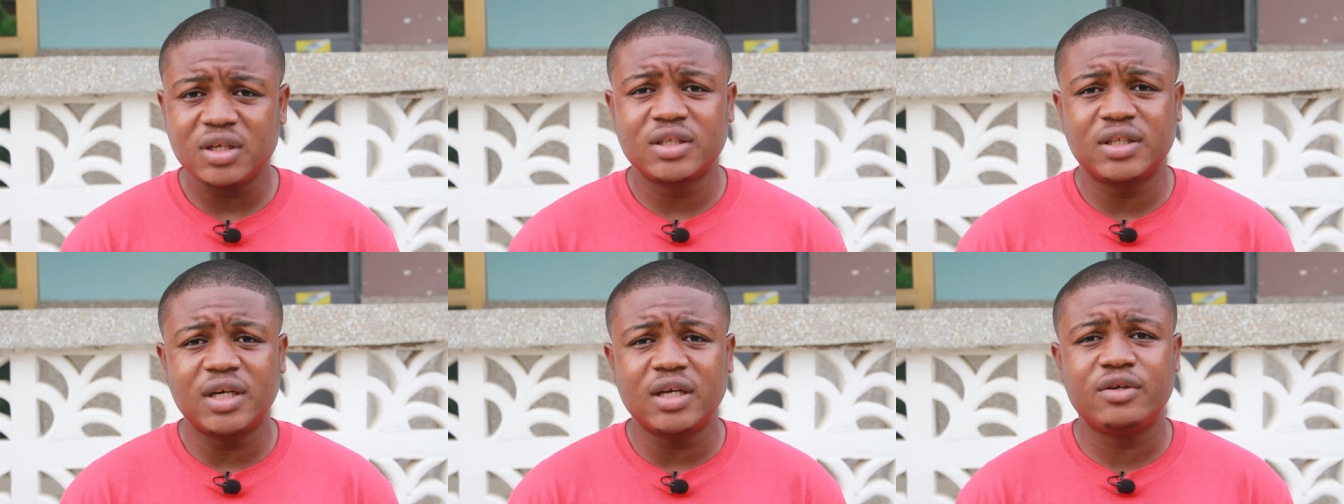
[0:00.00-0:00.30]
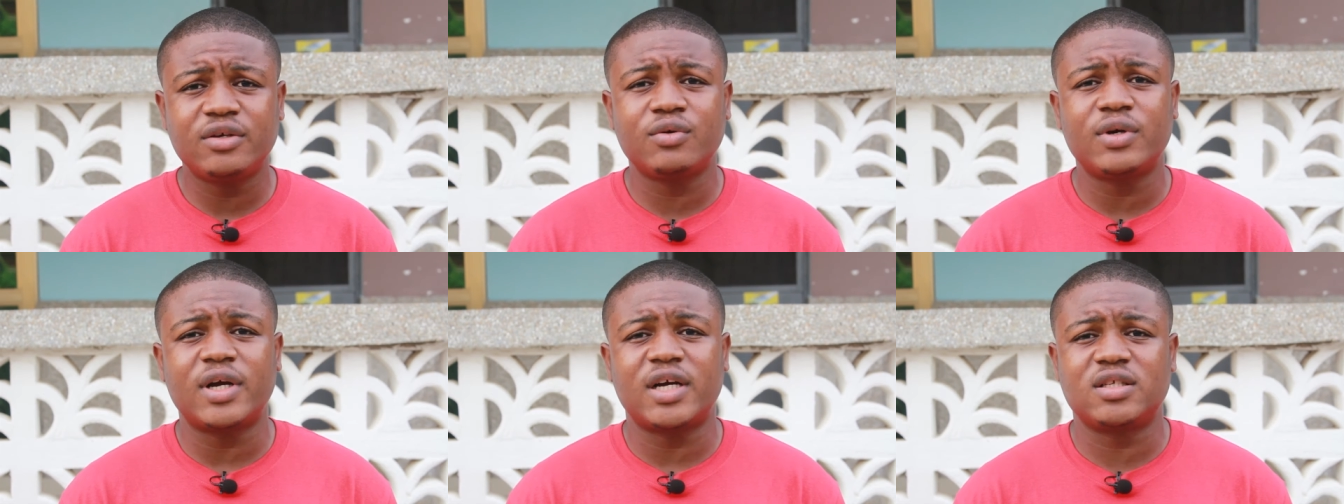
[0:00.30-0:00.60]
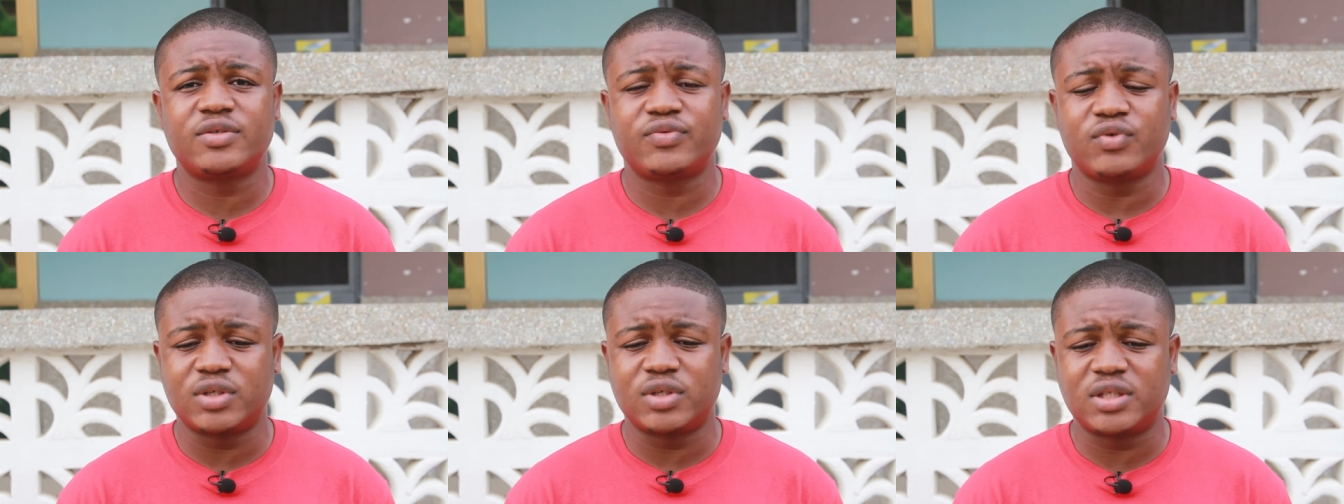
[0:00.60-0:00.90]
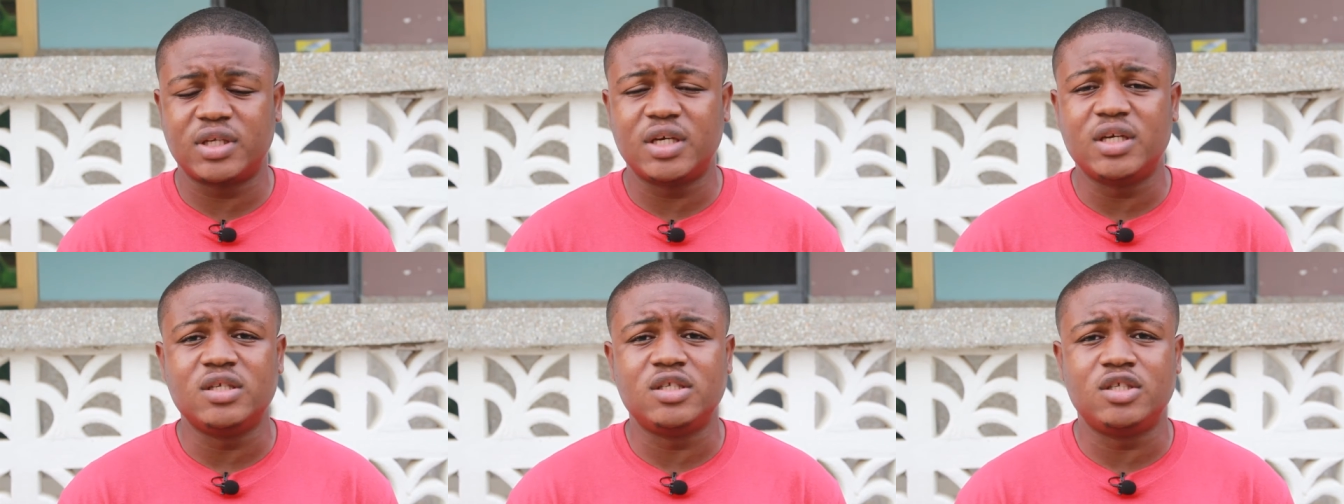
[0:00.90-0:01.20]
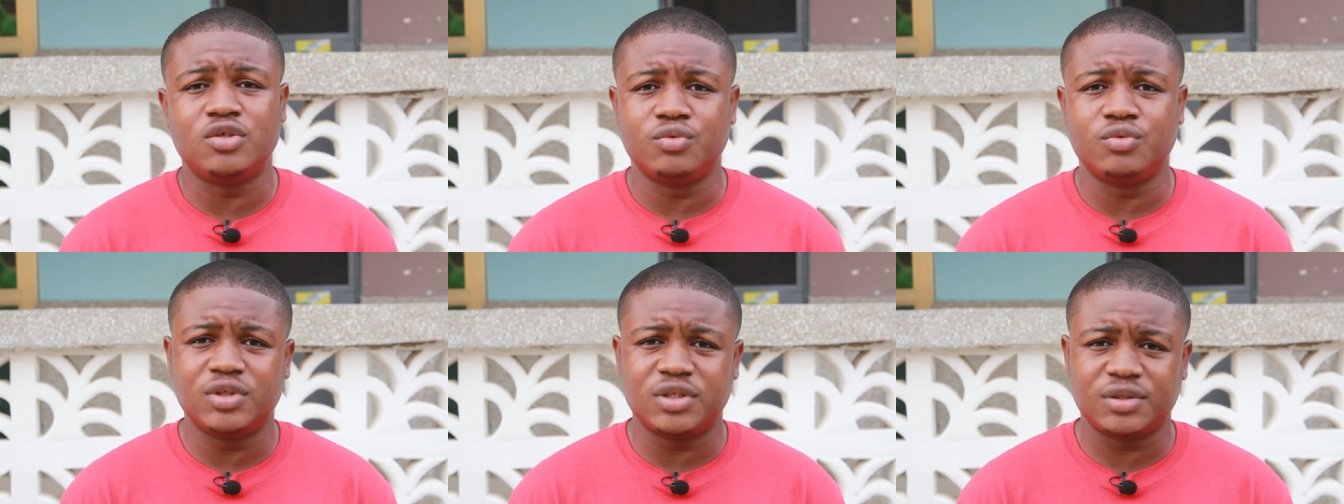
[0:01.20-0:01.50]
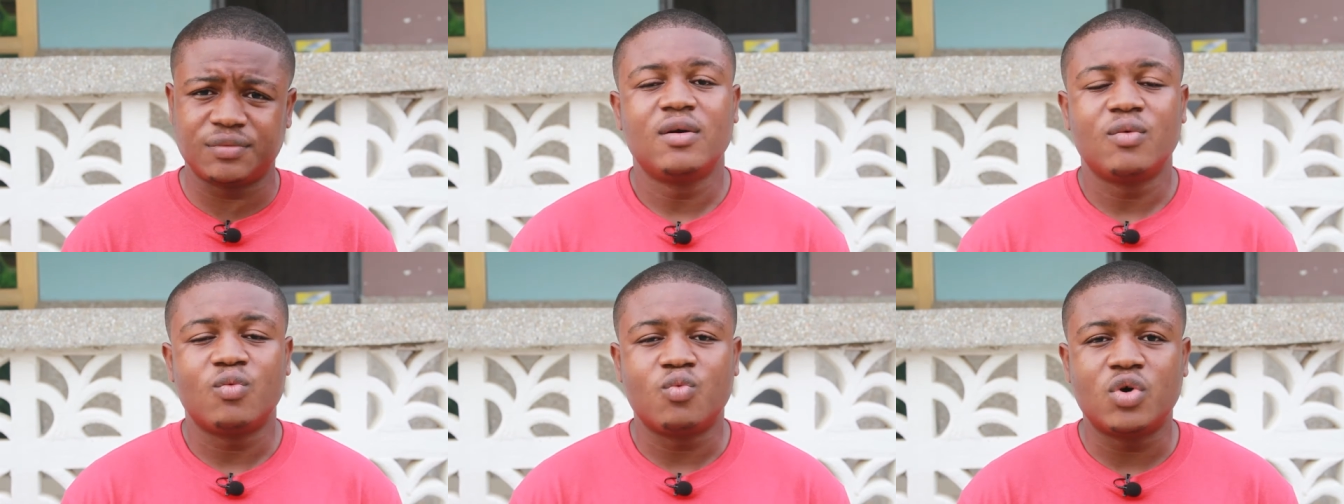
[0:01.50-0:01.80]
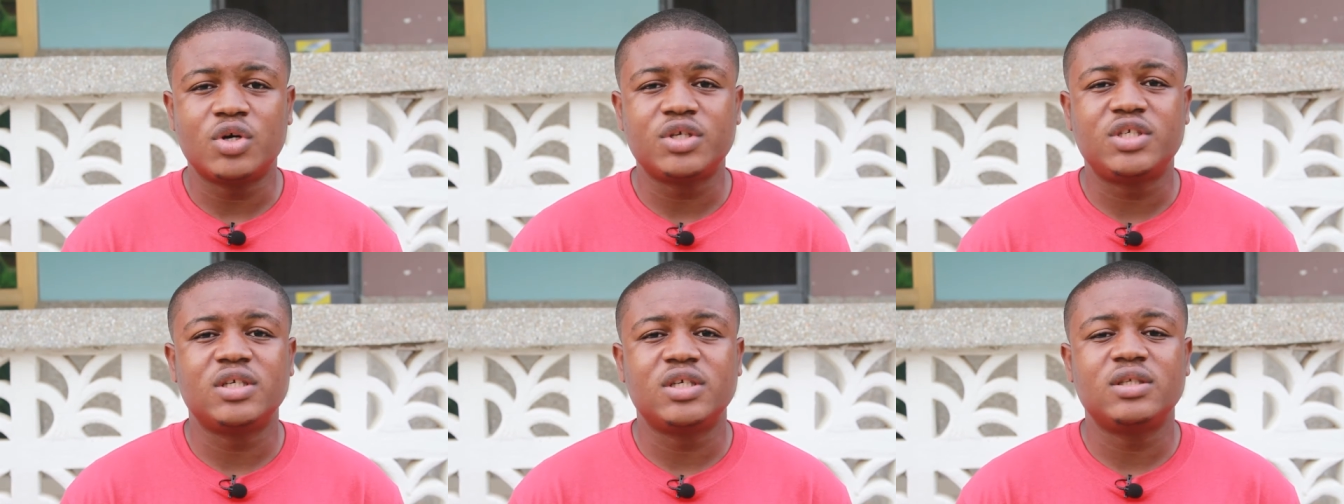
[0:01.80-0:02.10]
Thank you guys for staying tuned,
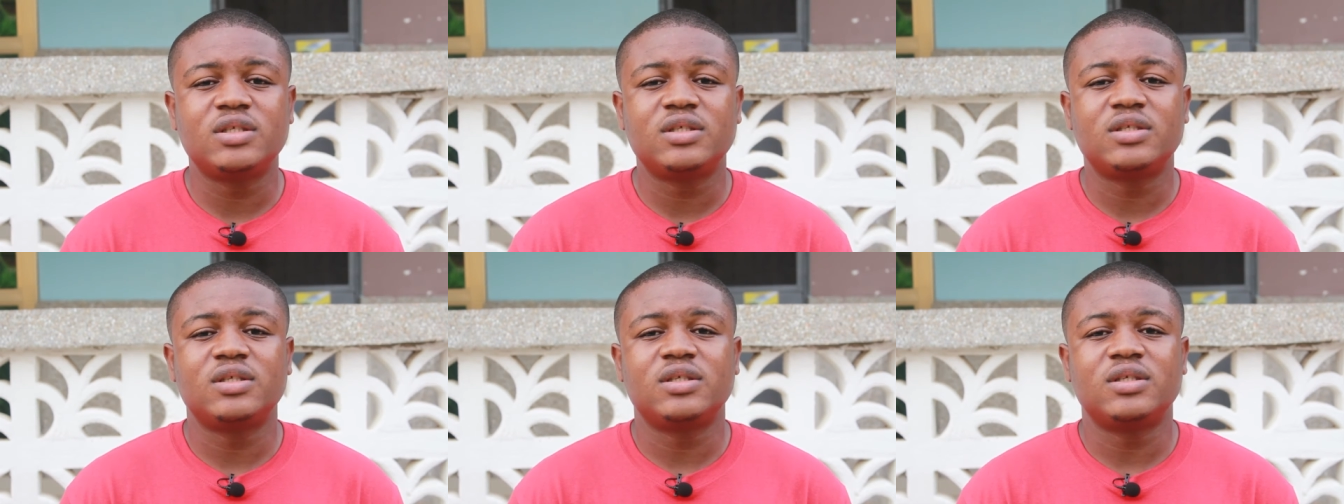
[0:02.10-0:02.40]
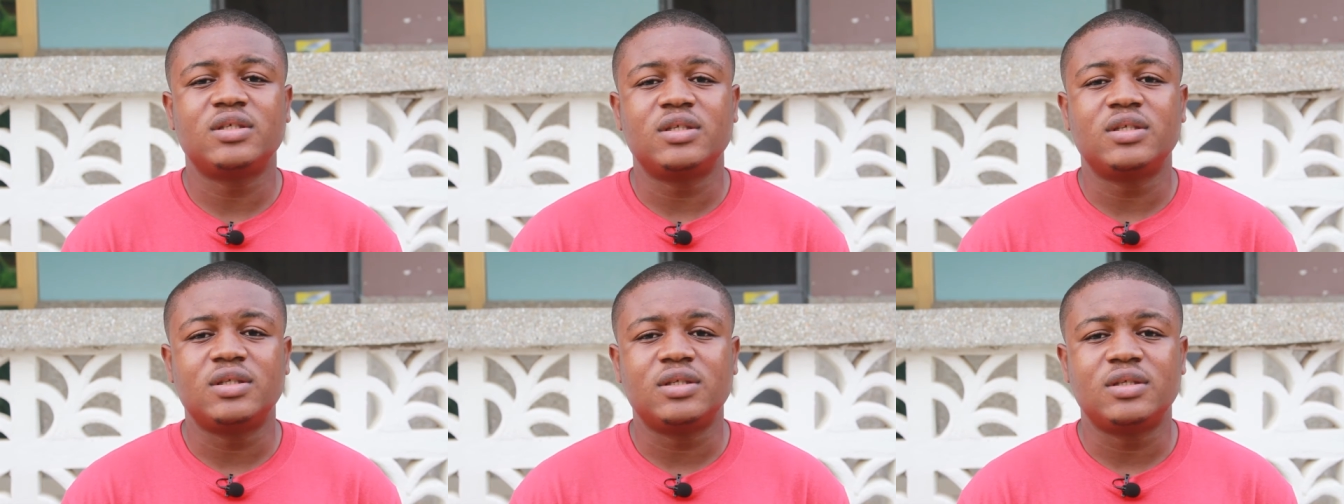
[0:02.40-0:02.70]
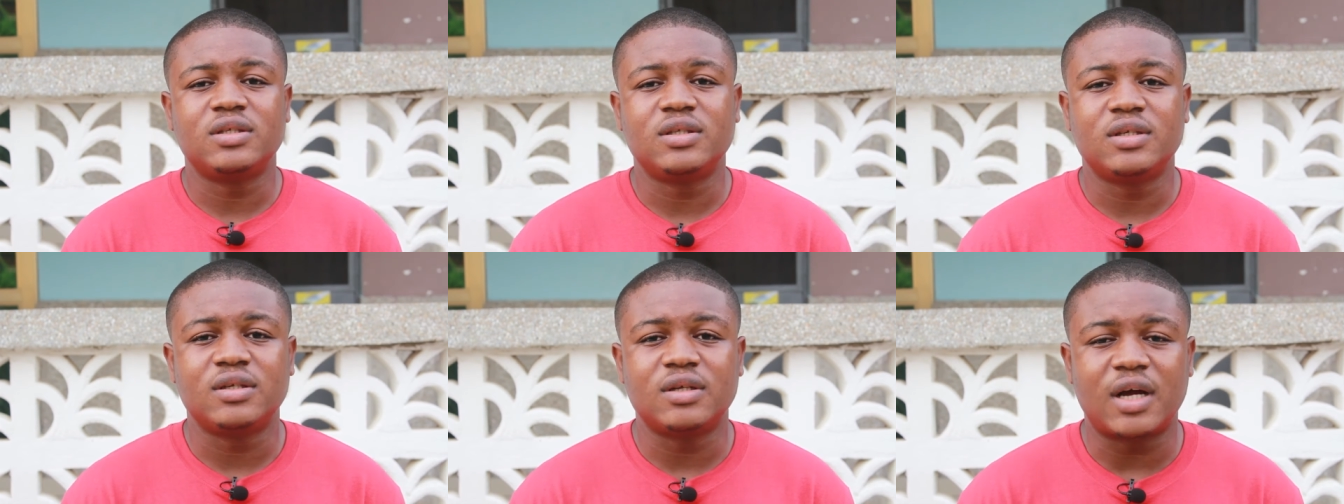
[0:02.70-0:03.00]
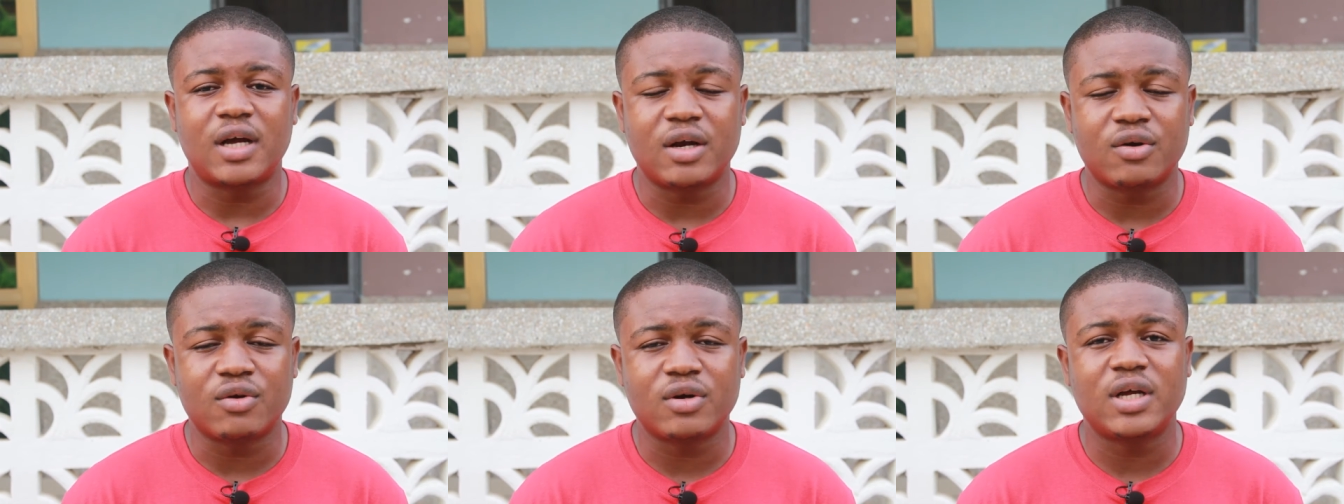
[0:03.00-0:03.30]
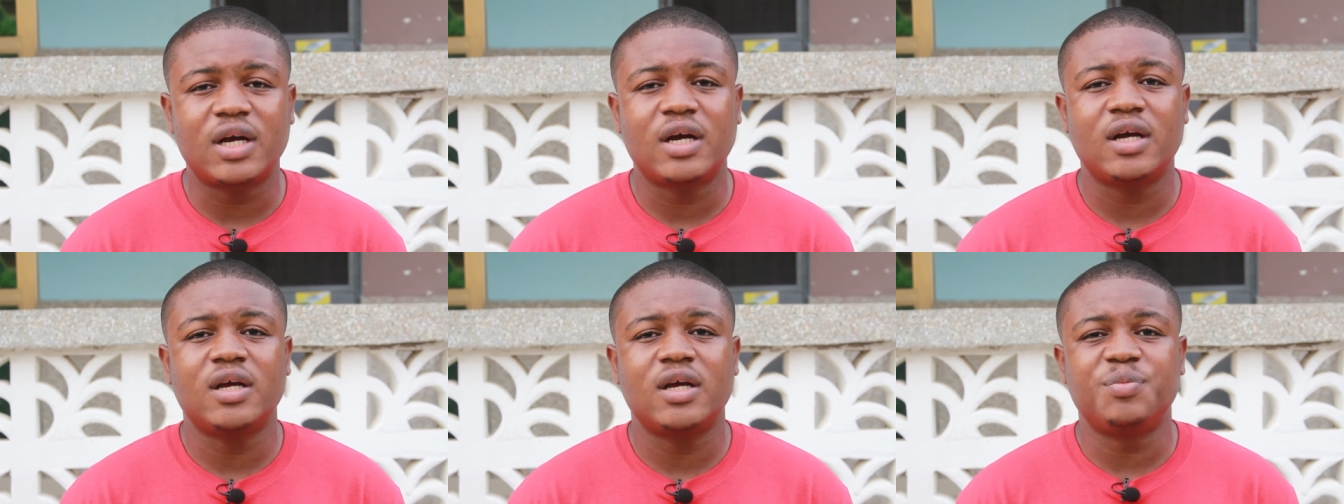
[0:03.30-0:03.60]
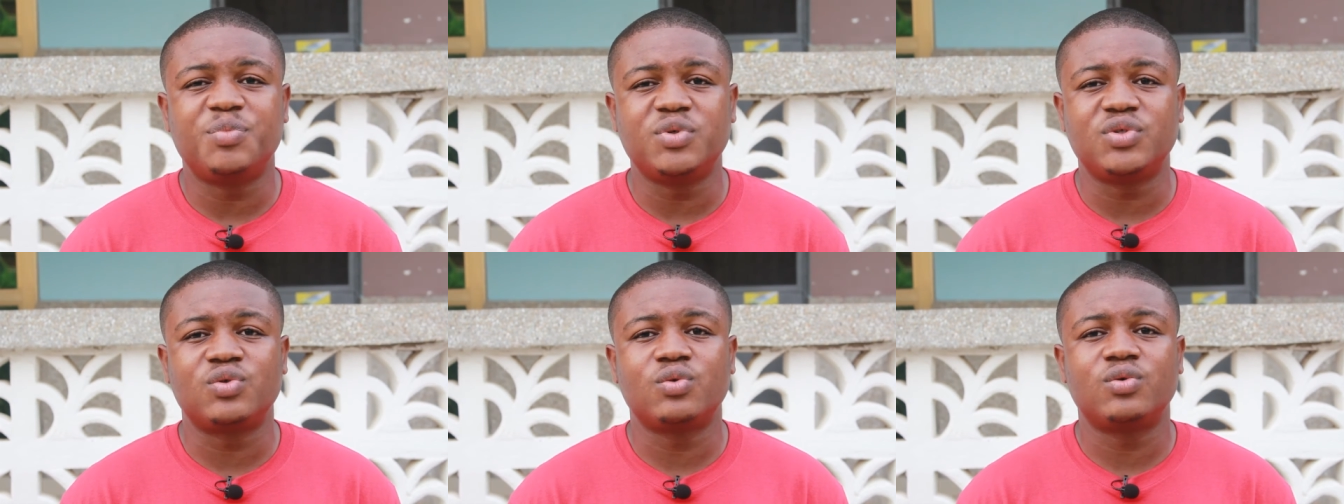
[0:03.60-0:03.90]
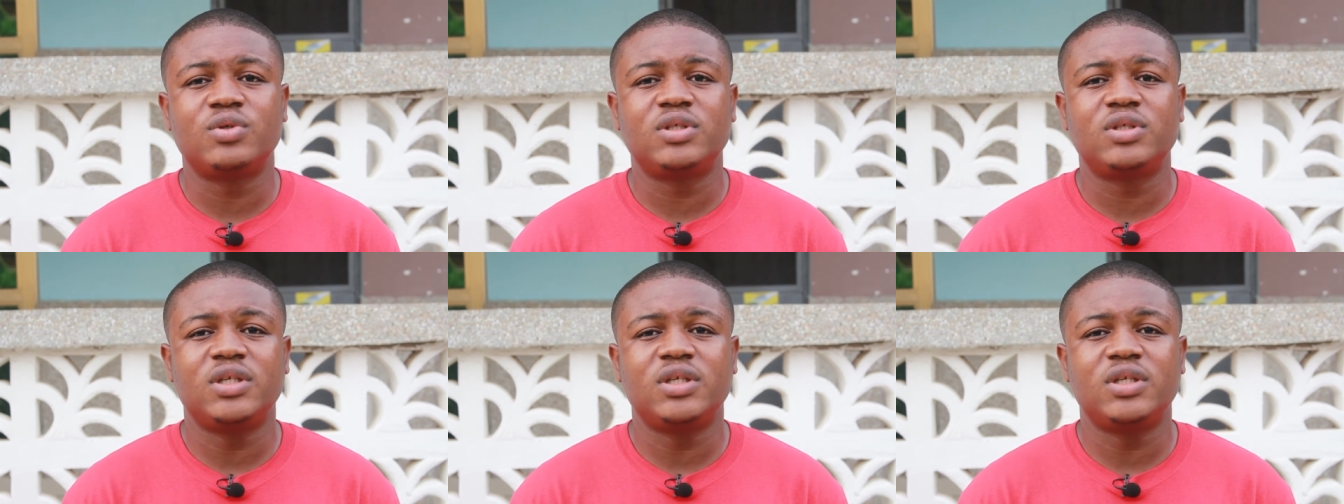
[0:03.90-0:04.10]
watching another episode.